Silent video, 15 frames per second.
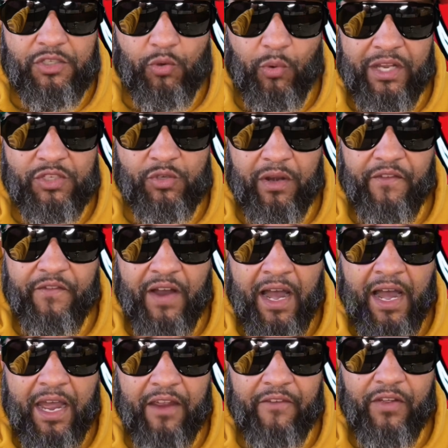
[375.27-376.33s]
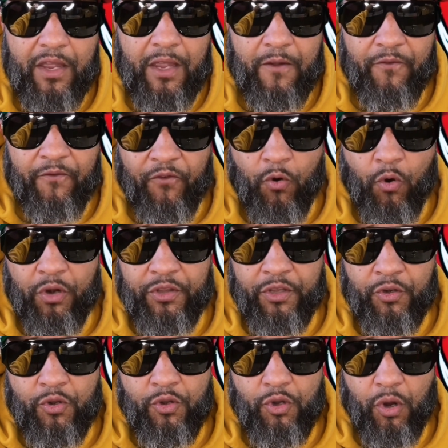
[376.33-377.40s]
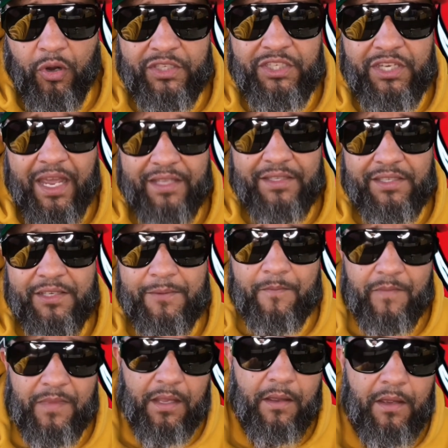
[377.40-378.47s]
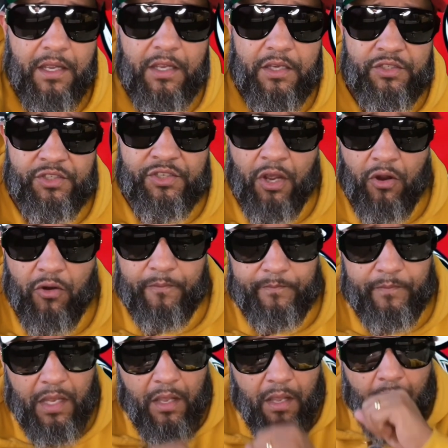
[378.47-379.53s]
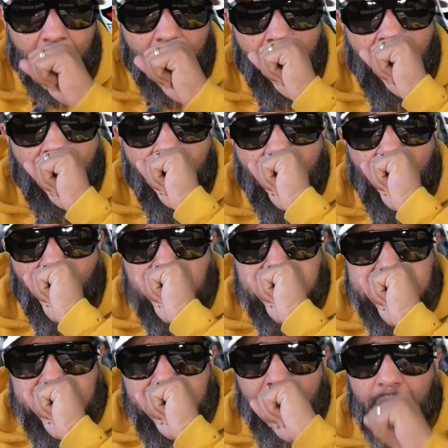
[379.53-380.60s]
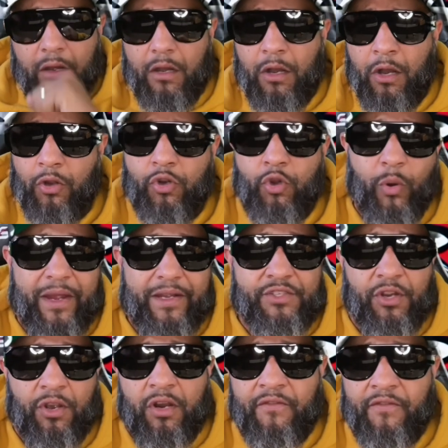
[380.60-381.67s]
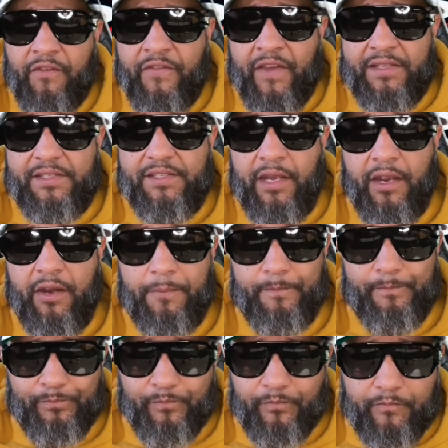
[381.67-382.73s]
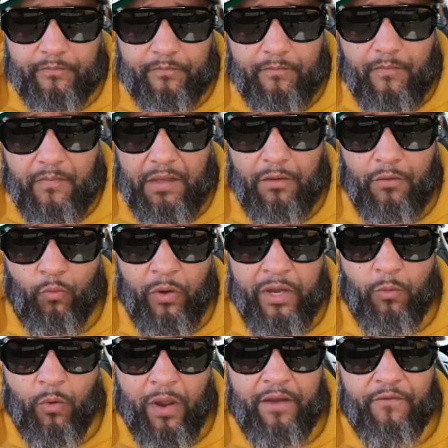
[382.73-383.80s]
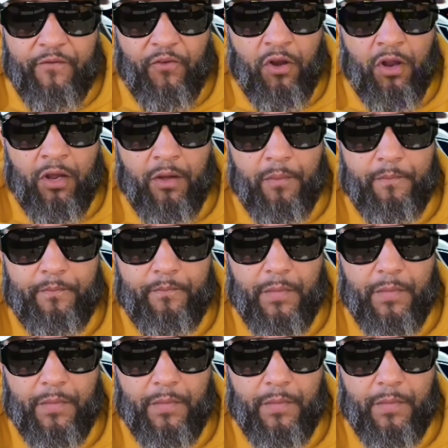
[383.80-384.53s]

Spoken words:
2025 for the New York Jets. So, a quick turn of events there. We went from